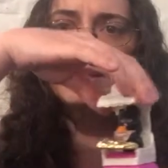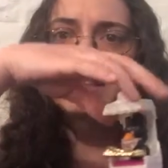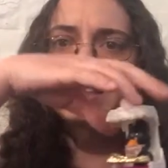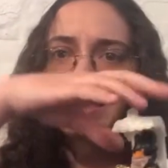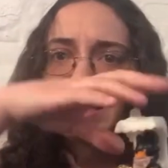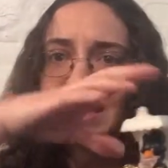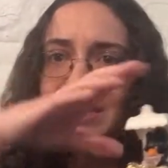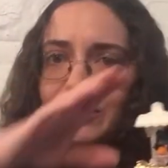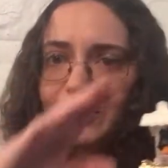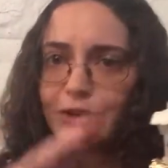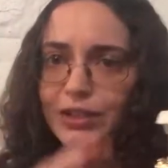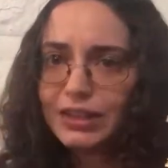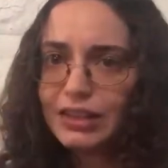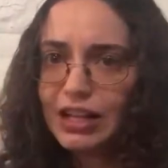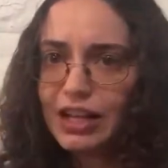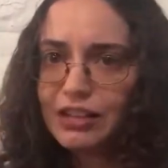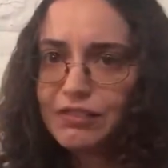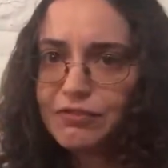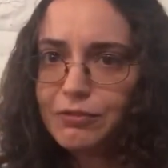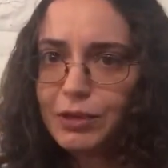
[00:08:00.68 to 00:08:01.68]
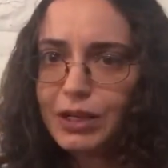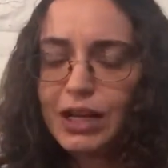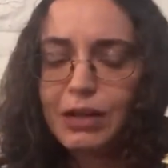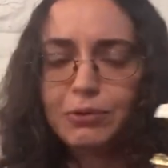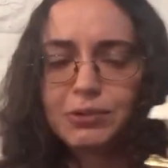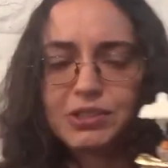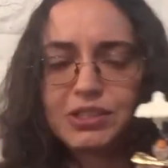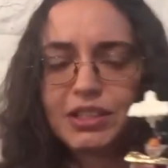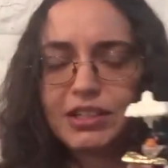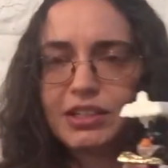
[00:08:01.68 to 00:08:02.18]
it later in life, when I
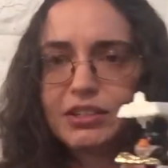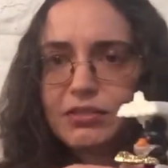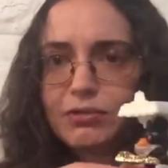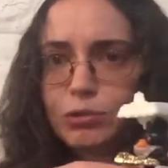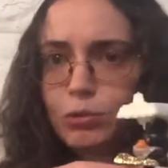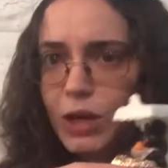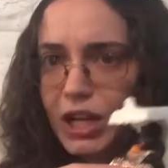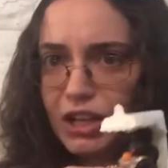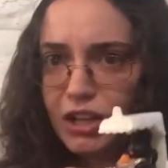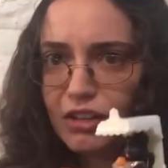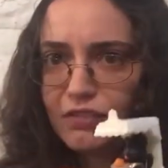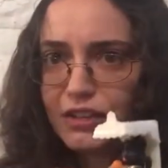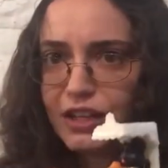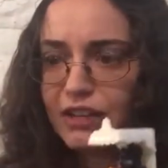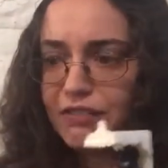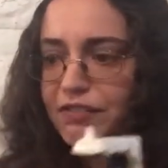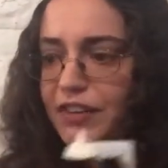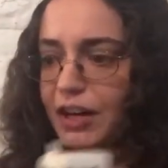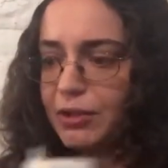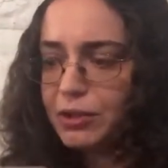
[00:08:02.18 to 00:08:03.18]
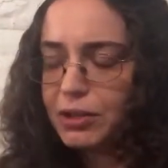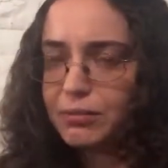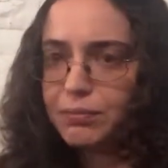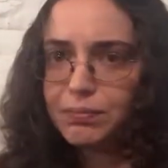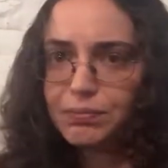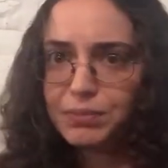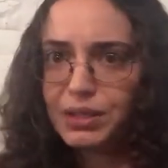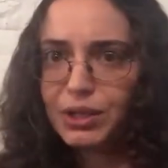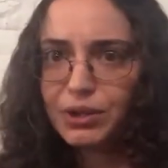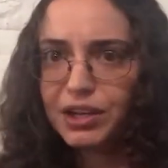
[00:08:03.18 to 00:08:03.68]
was, like, 12, and I found it
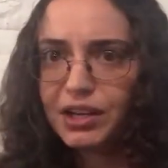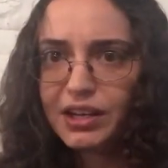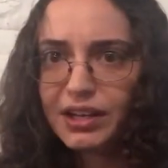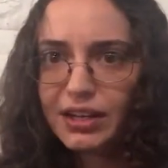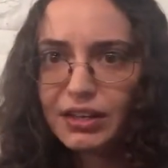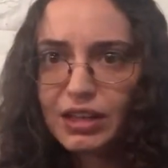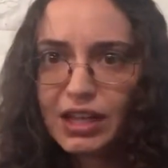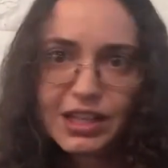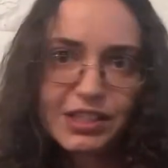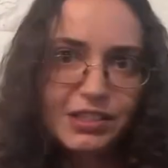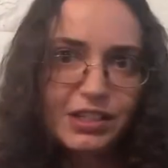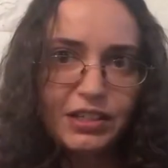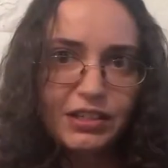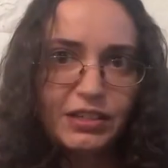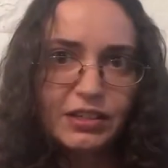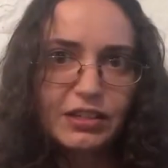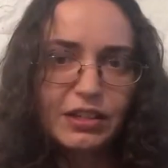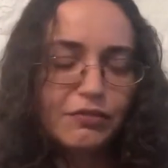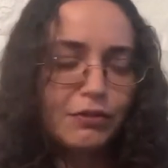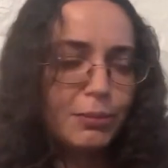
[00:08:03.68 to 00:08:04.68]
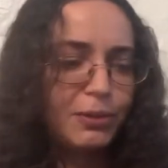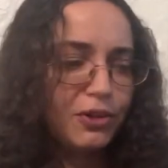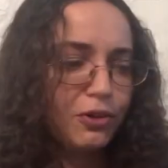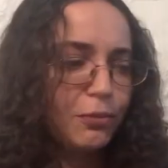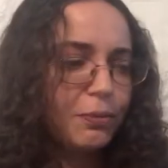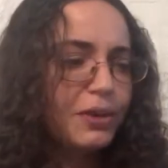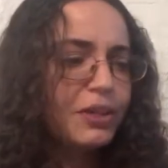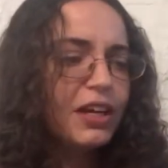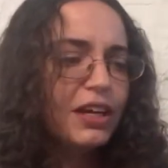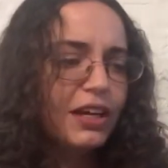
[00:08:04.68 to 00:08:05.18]
buried in a closet, and it had never been
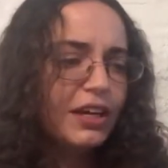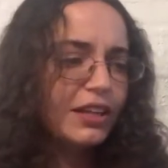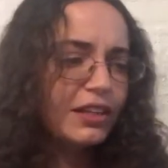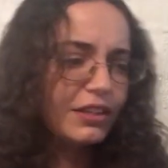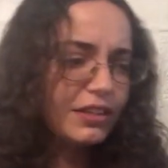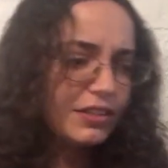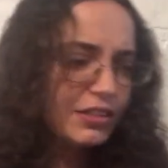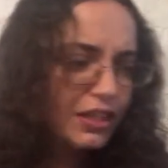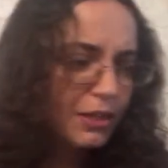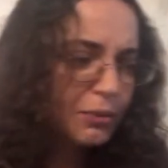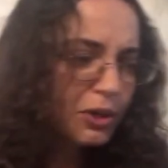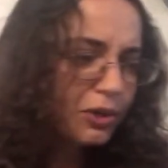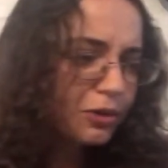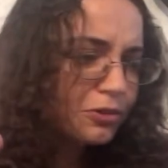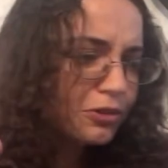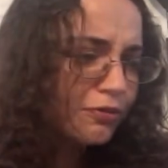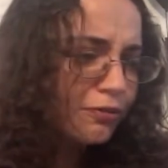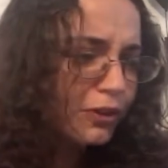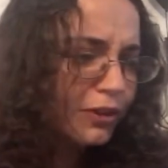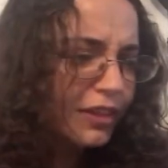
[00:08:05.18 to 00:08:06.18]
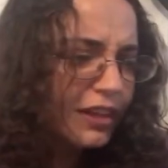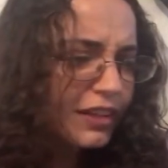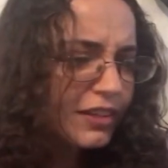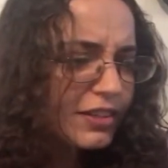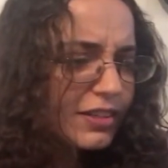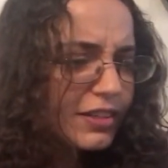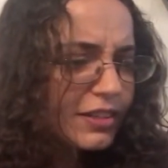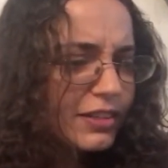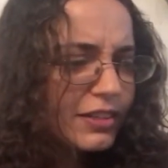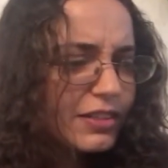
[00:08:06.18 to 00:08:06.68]
opened. And the same goes for
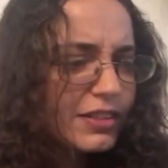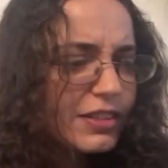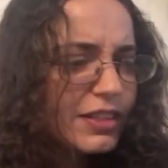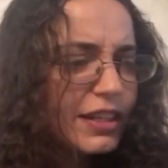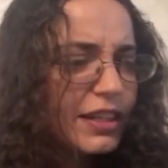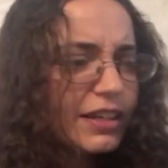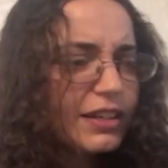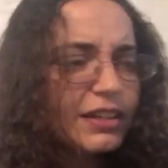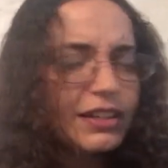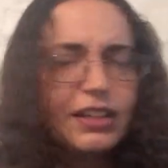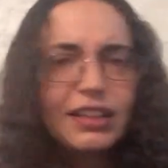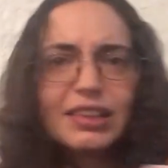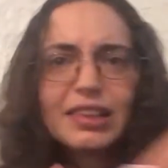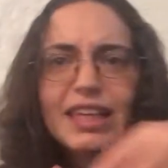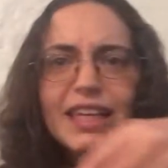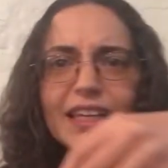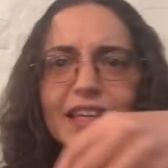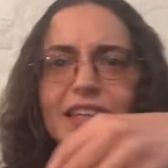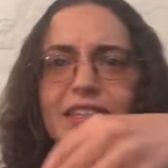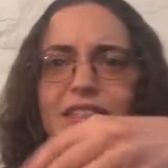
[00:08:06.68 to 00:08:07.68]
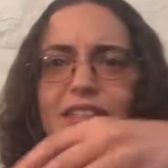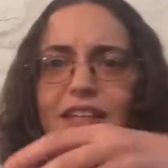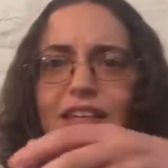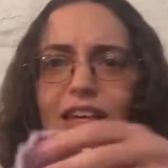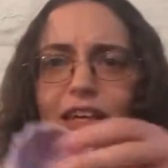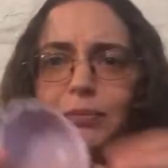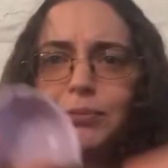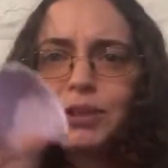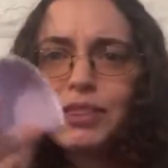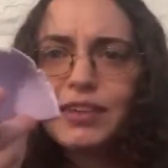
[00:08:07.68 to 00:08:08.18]
this. This is, like, a Lynx. It
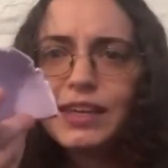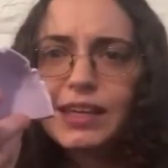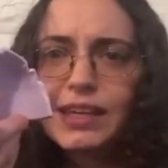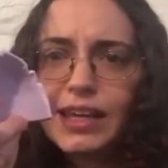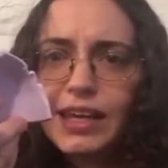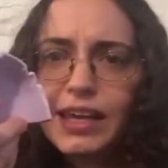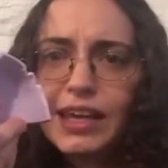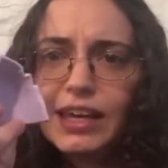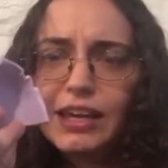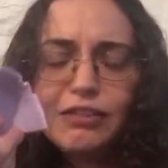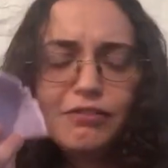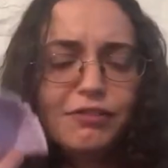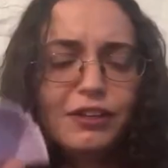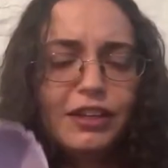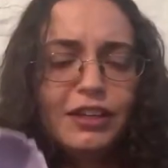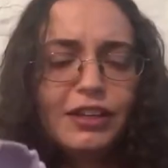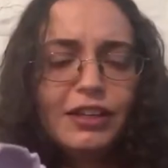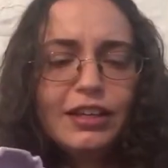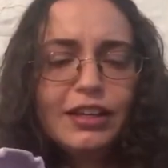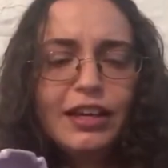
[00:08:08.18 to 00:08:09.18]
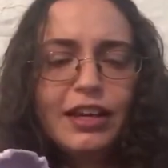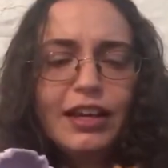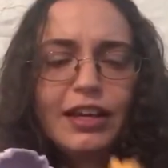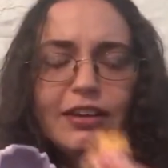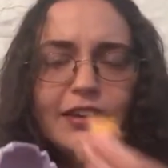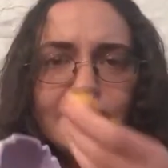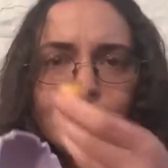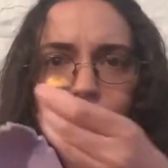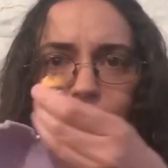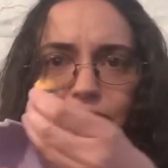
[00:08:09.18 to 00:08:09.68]
came with a cave,
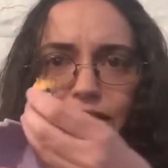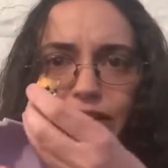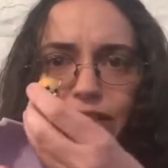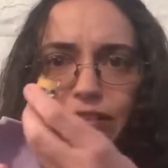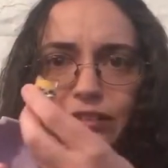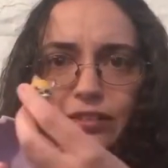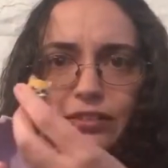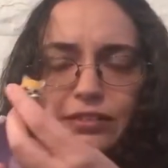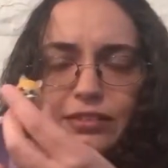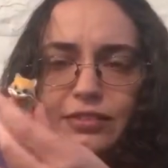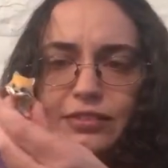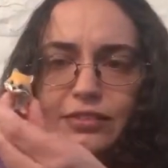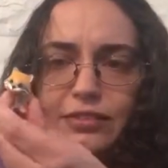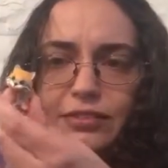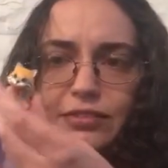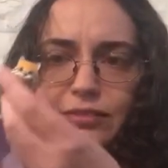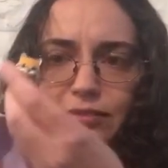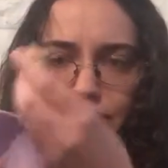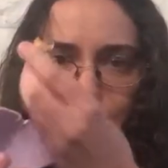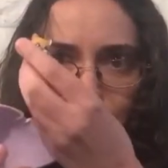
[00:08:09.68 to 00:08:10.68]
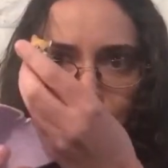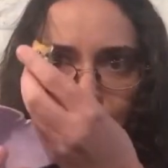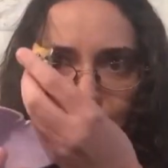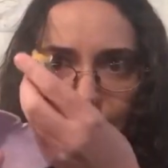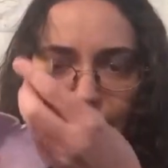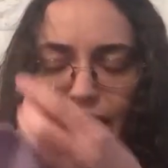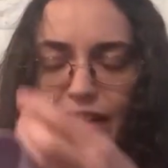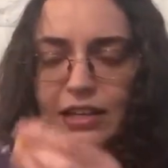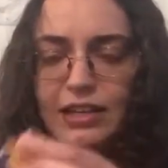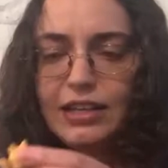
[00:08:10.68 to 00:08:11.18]
and, the
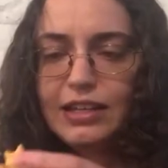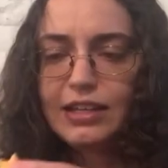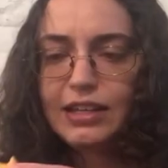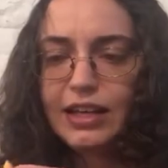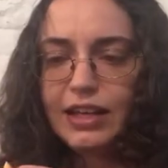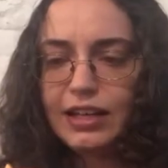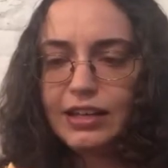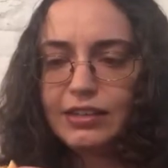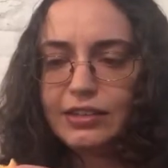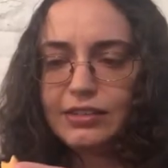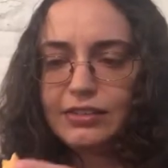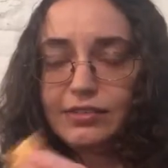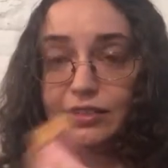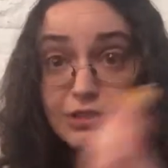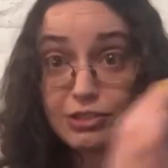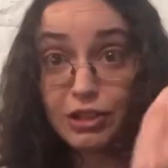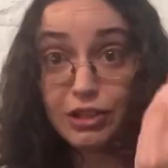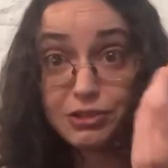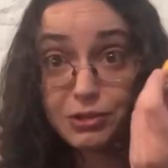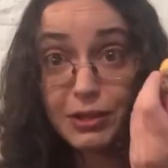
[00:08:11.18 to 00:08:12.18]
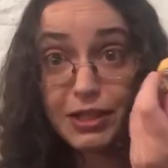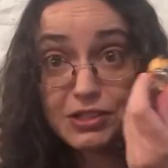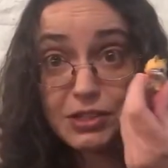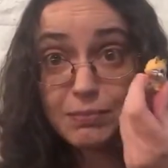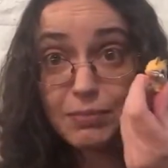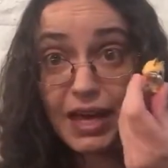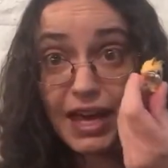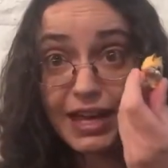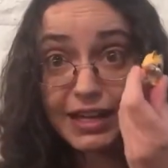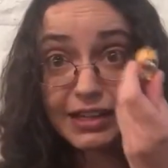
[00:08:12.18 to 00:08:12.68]
cat, and this also has a
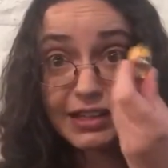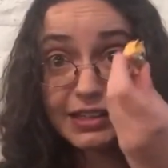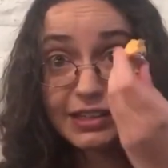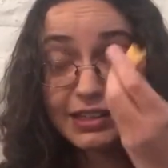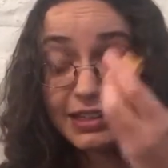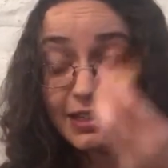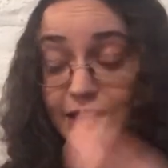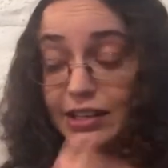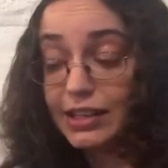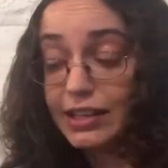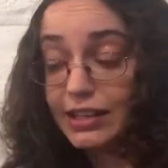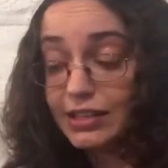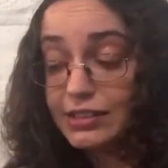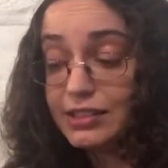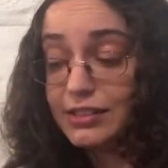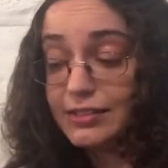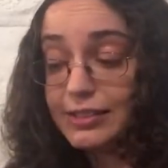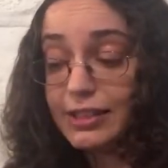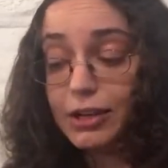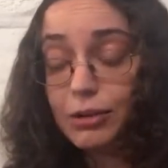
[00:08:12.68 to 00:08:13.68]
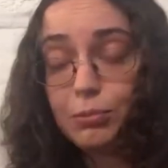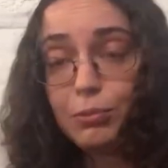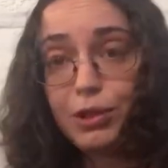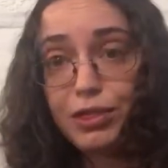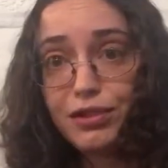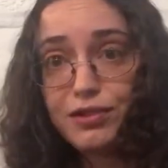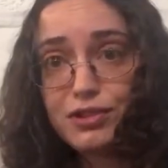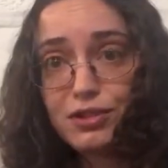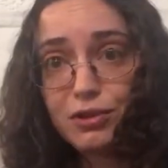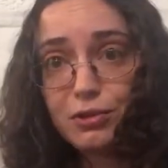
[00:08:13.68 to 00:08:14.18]
magnet in it, and it did come
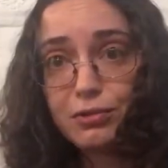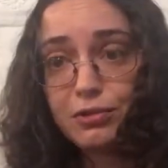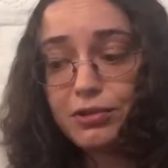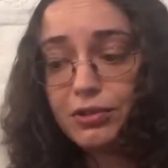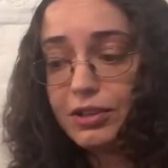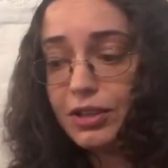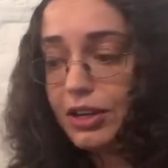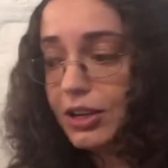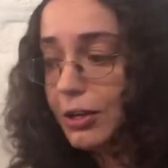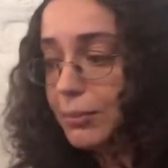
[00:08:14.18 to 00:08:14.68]
with its own,